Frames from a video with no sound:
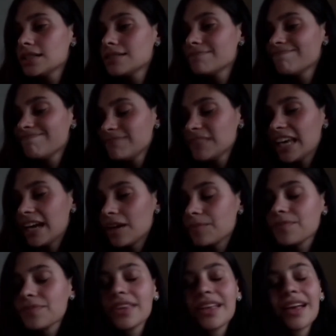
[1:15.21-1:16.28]
Yeah.
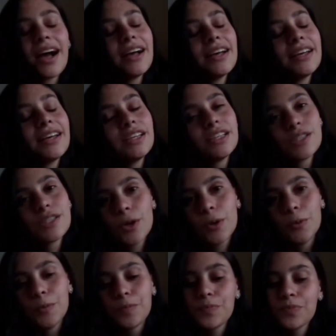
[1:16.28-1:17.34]
So,
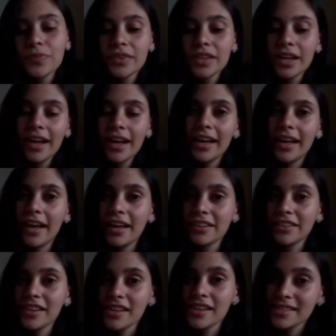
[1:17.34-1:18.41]
and the
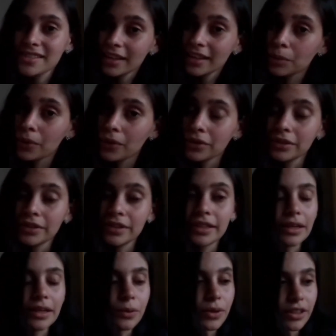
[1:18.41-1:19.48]
second point that I
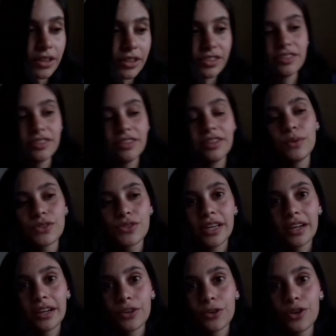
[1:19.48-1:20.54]
want to get
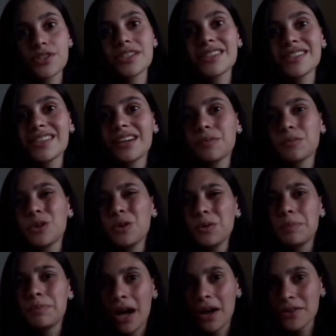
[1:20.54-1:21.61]
across is that I'm gonna be
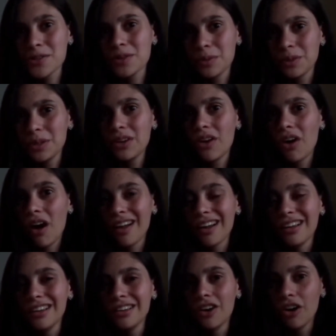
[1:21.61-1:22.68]
pausing the video a
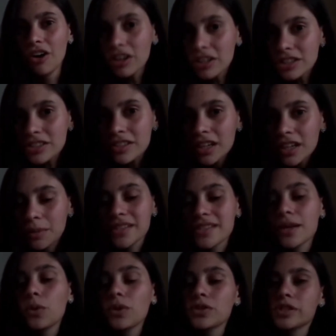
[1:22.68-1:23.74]
lot because I want
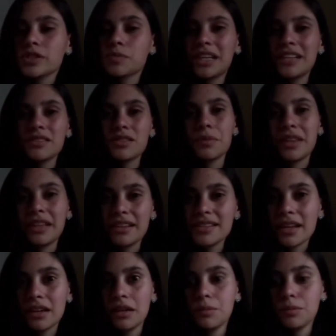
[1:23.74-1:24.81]
to explain some things that I
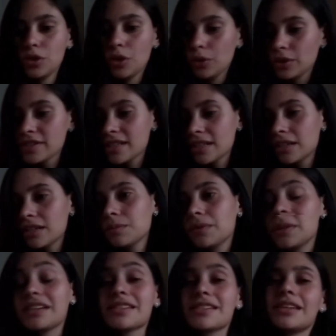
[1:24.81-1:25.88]
am noticing,
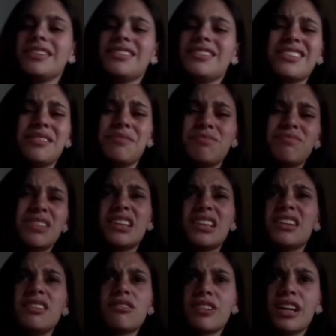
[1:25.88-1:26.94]
because in the little
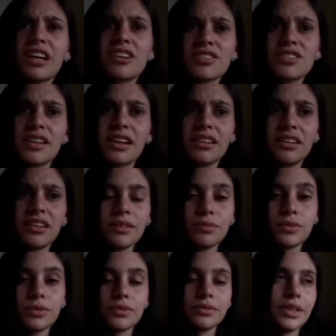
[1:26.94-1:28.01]
reactions
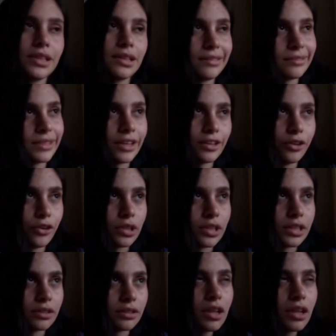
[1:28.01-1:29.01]
they're not little.